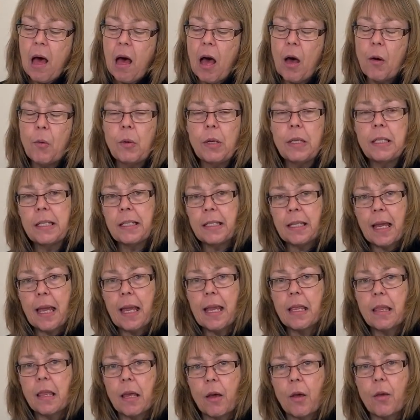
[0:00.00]
I would
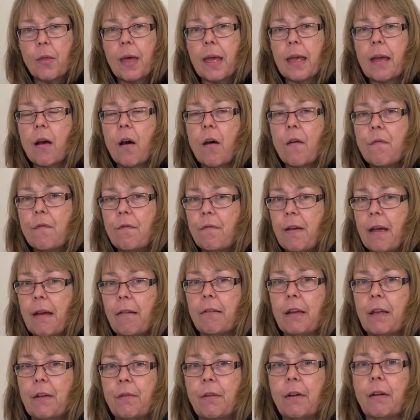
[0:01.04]
say though they are
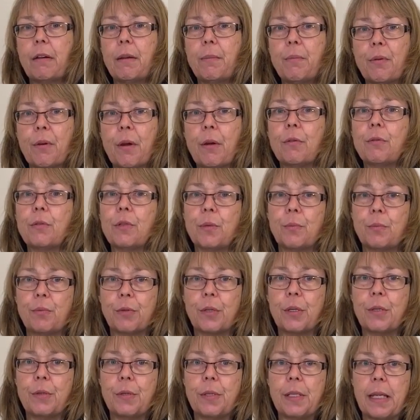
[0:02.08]
very, very prone to
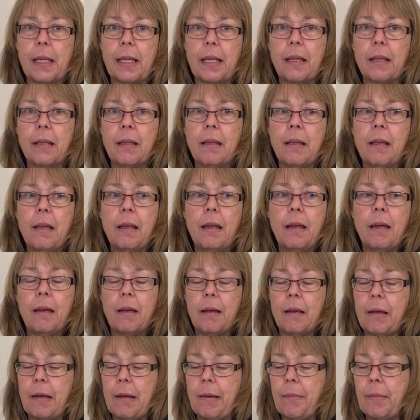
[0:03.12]
bruising.
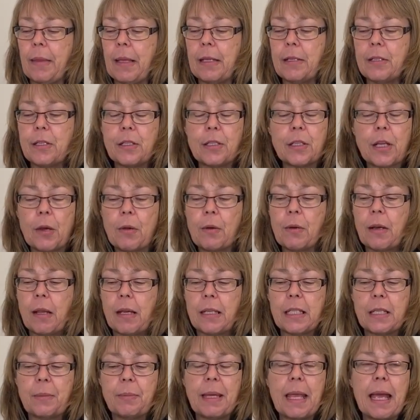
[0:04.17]
They don't
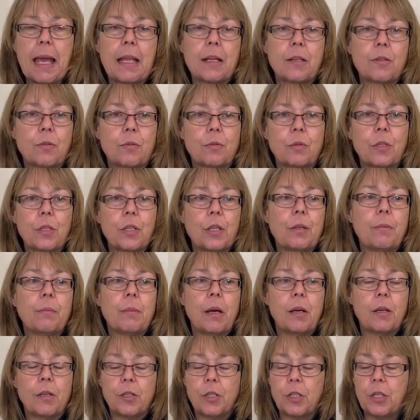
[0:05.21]
like to be handled too
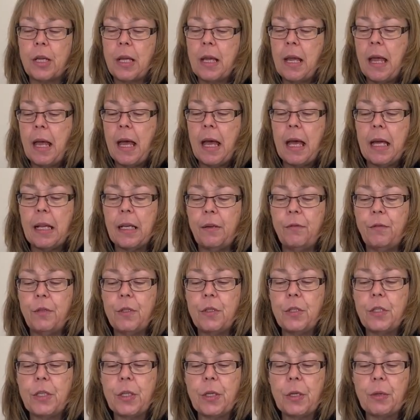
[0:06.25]
much, and if you
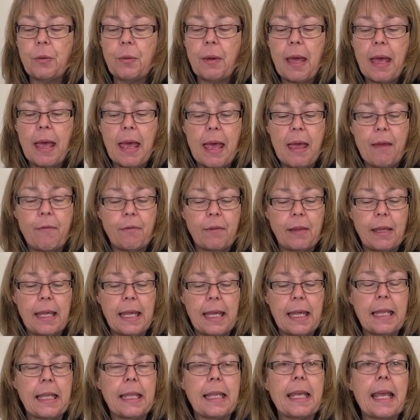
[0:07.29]
do ever
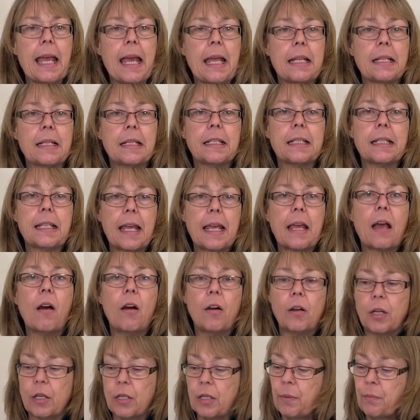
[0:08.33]
hit the ends they
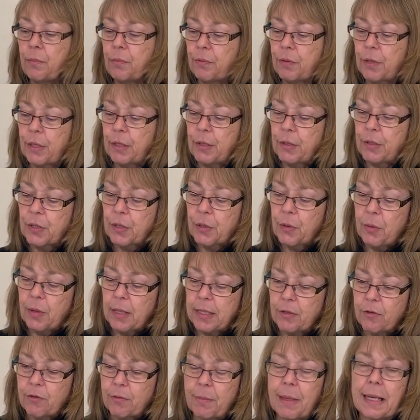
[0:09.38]
are going to bruise
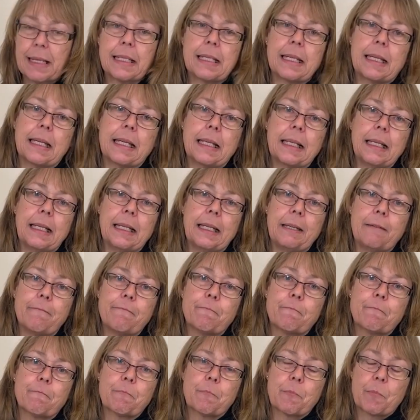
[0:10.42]
quite dramatically.
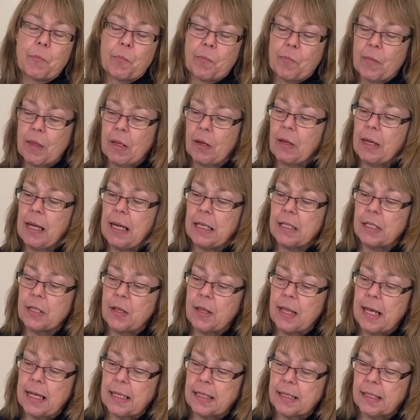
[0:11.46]
Okay, so
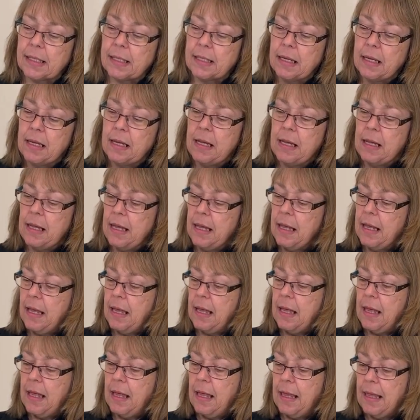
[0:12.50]
that's
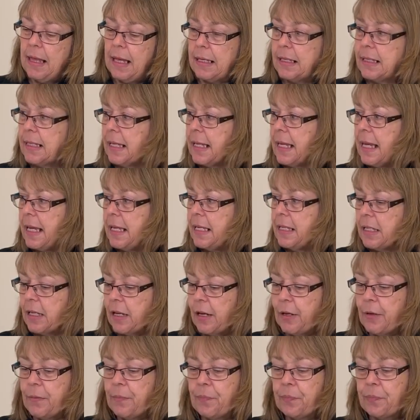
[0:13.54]
a
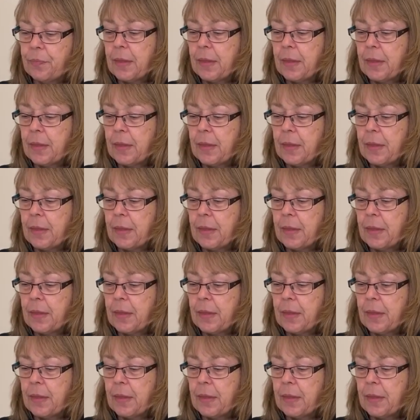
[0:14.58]
keto.